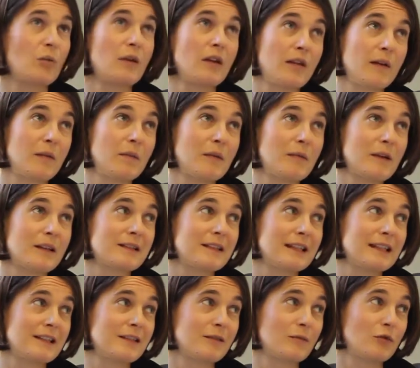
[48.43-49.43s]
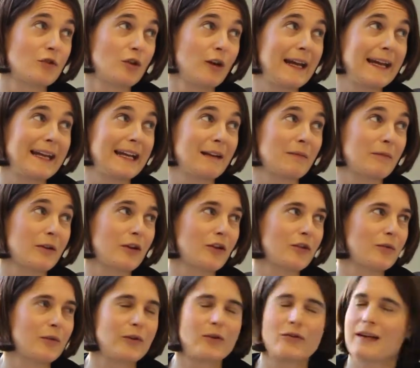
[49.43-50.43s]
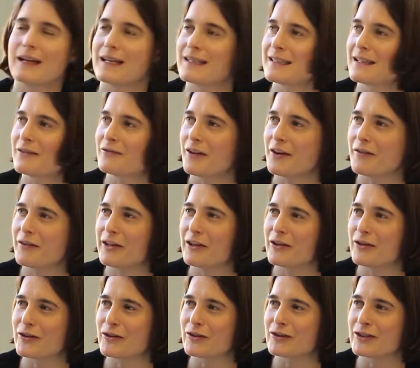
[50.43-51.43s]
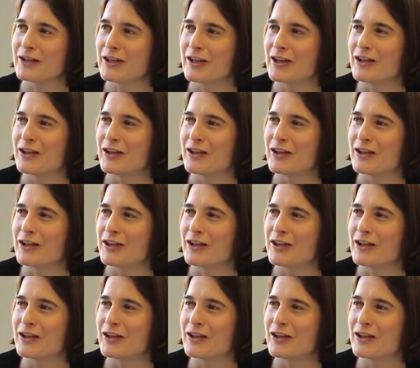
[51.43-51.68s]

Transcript: we think we must need some training because we're not getting very good